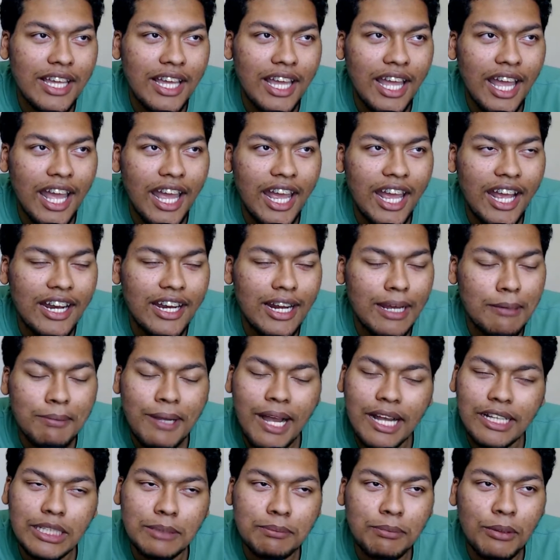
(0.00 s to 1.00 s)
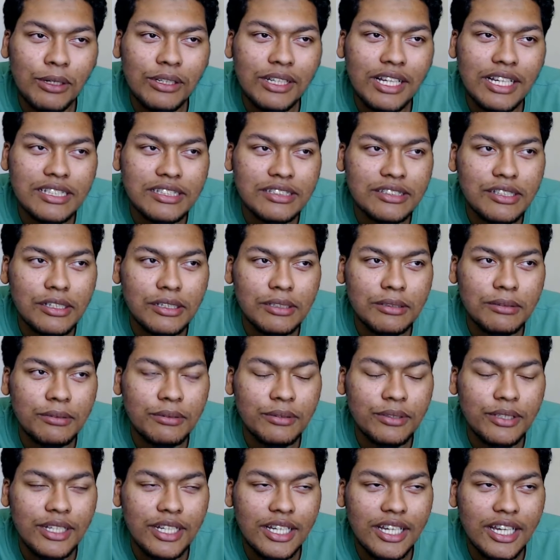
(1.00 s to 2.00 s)
And I packed up all that
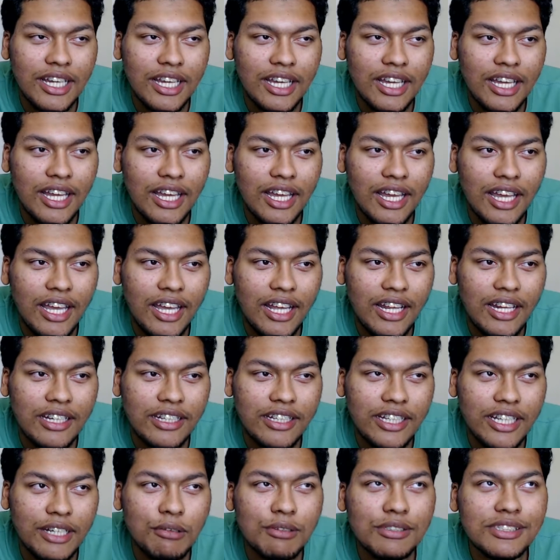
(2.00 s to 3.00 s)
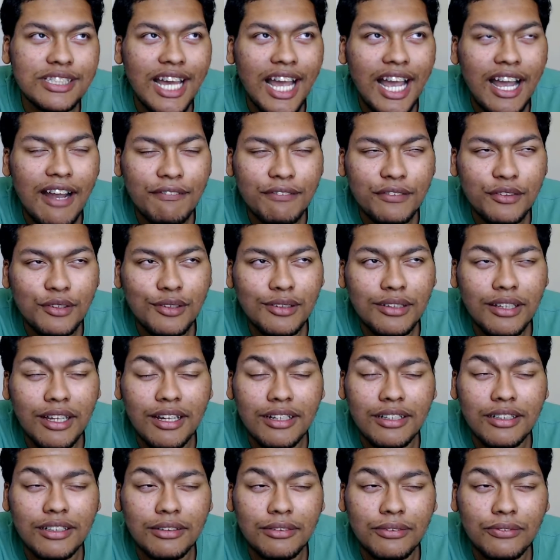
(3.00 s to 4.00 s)
stuff. And it was after
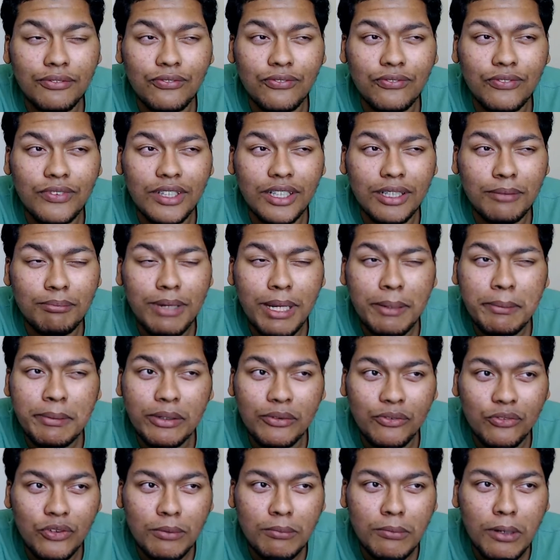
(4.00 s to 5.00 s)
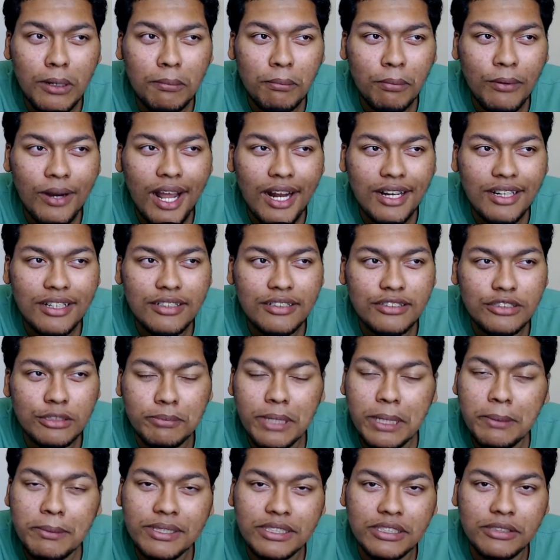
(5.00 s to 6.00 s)
like maybe a football practice or
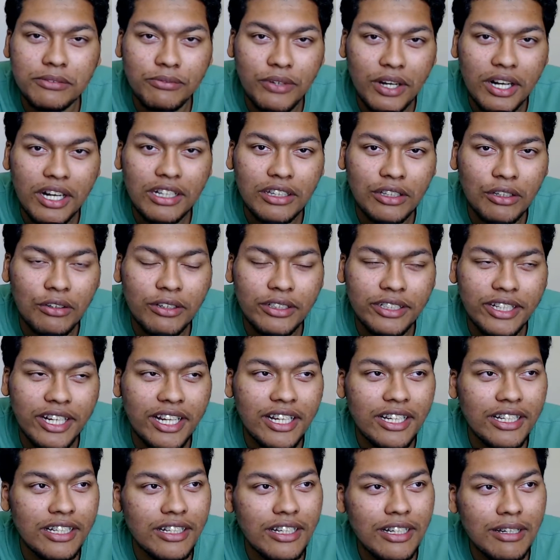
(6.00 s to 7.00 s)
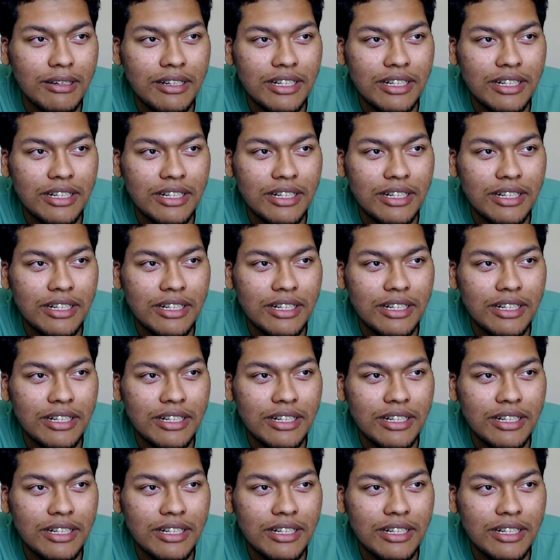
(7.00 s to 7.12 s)
maybe just a very long day.